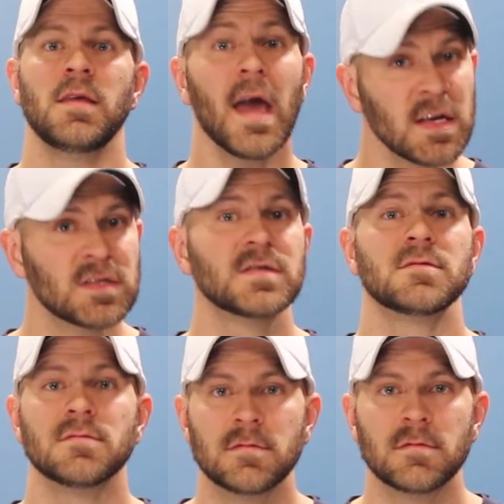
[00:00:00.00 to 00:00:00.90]
Yes.
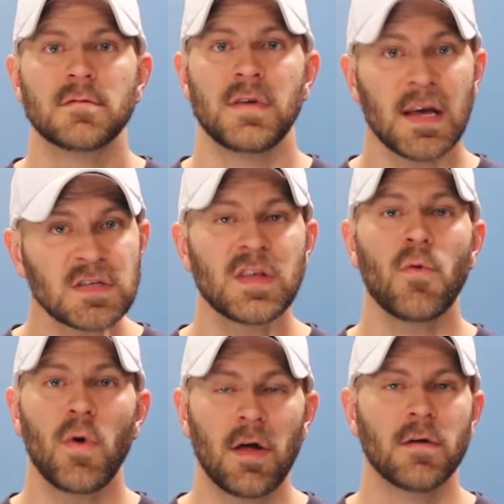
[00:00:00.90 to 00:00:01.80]
Yes,
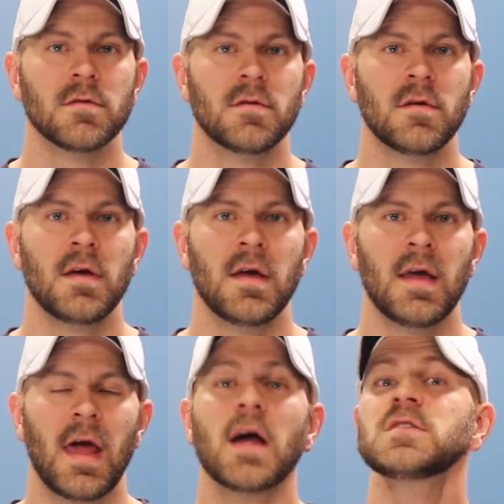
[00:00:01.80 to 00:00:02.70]
they will.
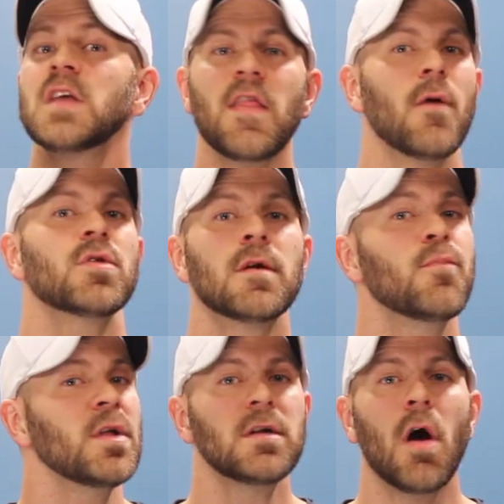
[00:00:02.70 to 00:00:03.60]
And I say that with
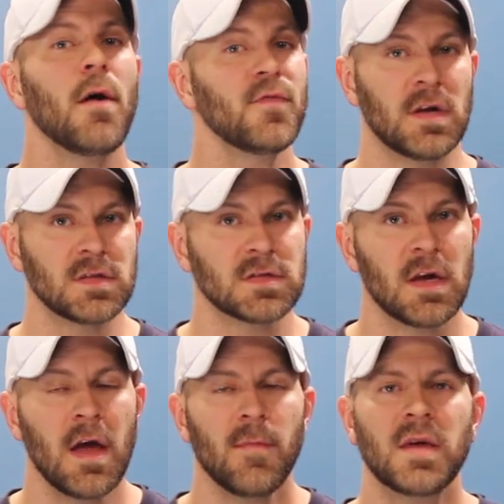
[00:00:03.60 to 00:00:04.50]
complete confidence,
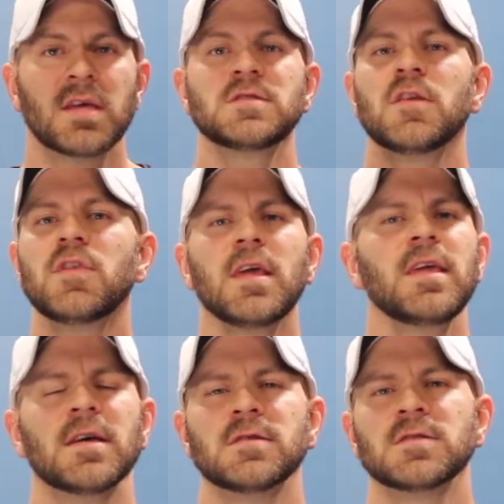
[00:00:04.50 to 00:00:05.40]
because the thing
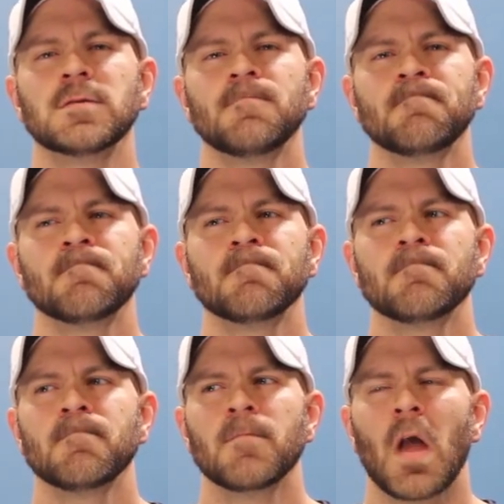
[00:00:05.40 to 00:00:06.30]
is,
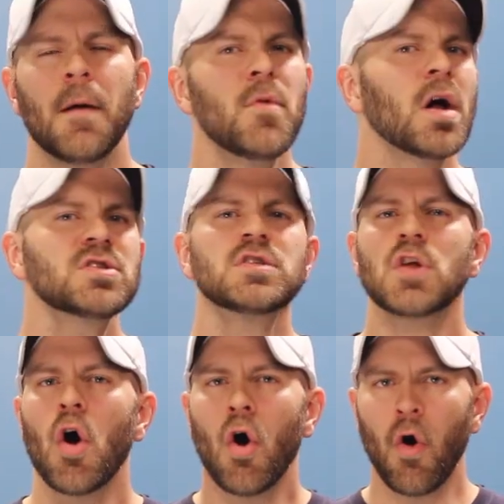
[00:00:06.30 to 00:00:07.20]
I'm not
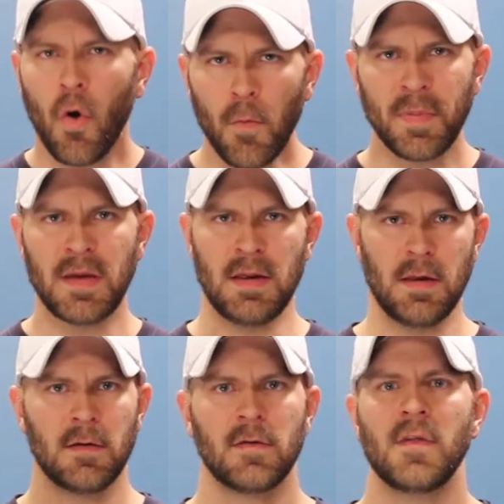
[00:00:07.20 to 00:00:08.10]
just hoping
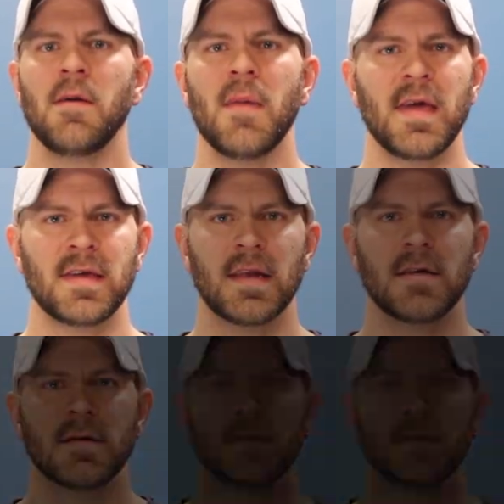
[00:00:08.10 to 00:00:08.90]
they make it.